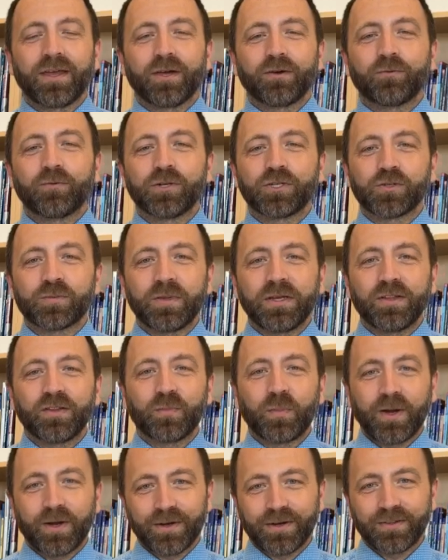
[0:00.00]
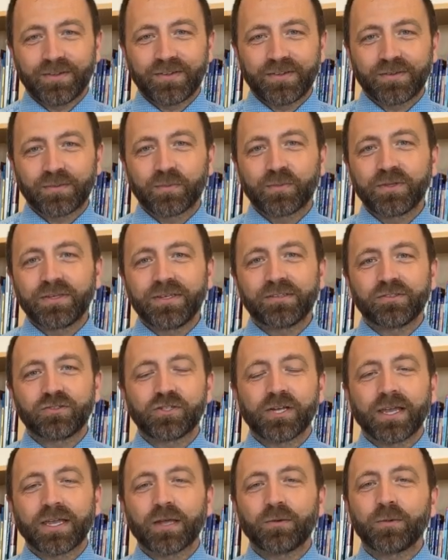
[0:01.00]
which means parents, please
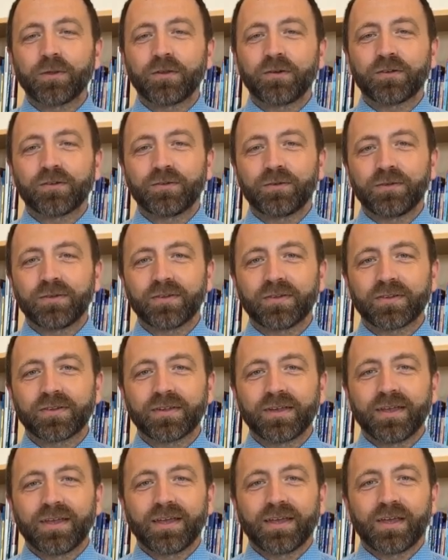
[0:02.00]
check in with your students